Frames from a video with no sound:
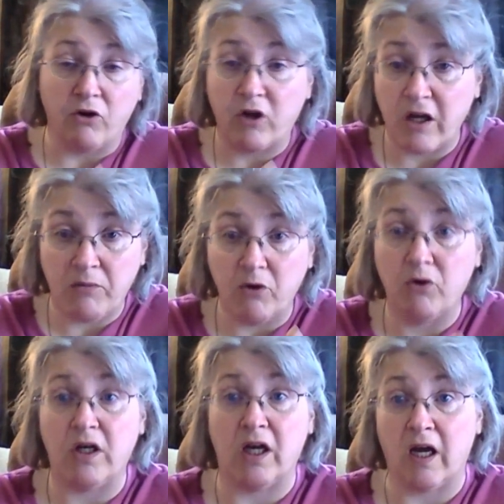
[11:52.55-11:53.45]
You keep
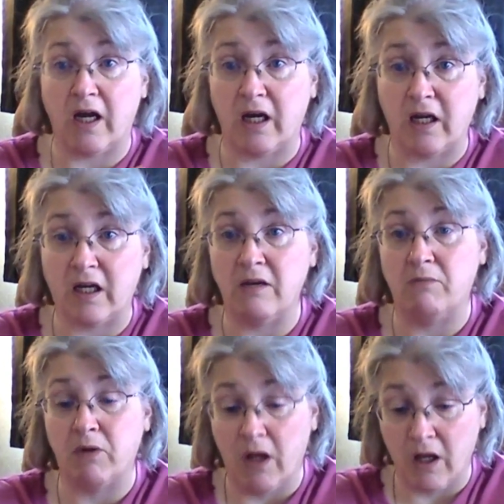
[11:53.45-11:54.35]
doing that, and it
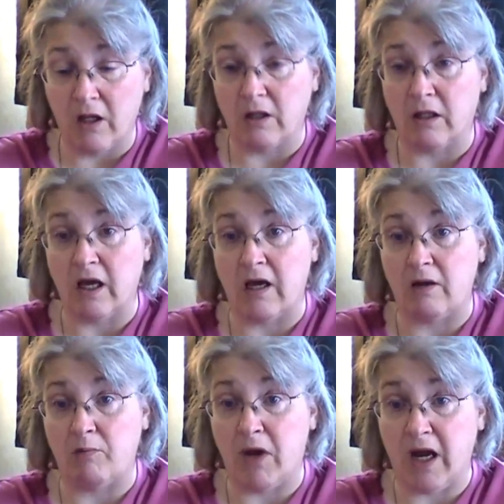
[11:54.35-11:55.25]
keeps
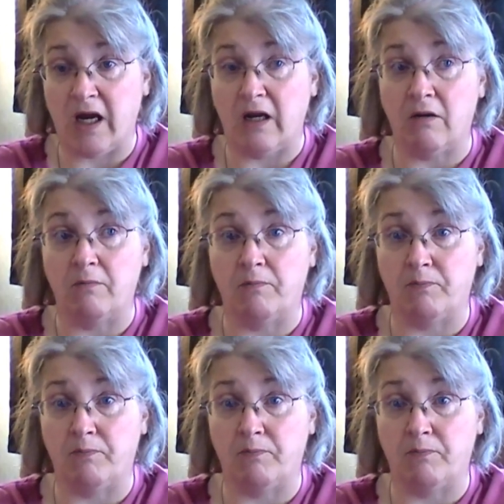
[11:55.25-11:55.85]
that pain,